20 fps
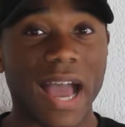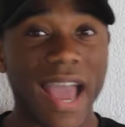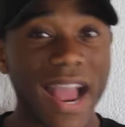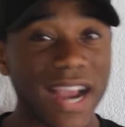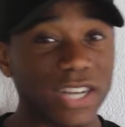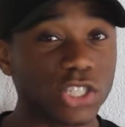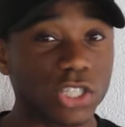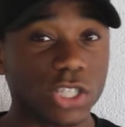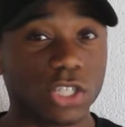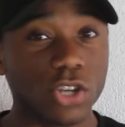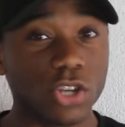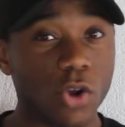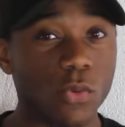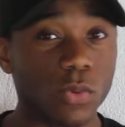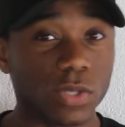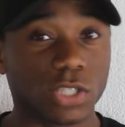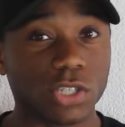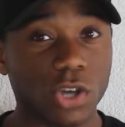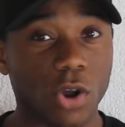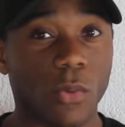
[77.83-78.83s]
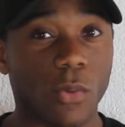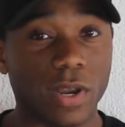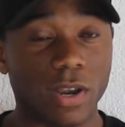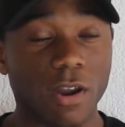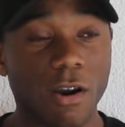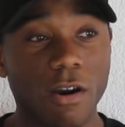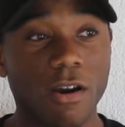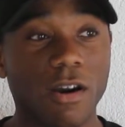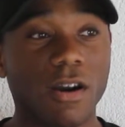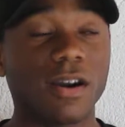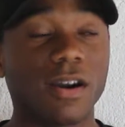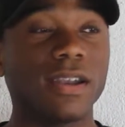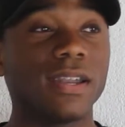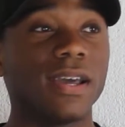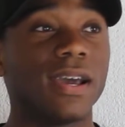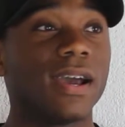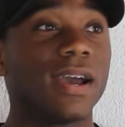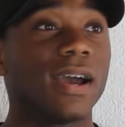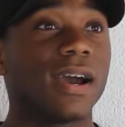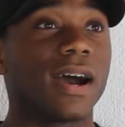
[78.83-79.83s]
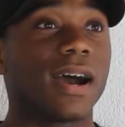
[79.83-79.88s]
I actually know what's going on.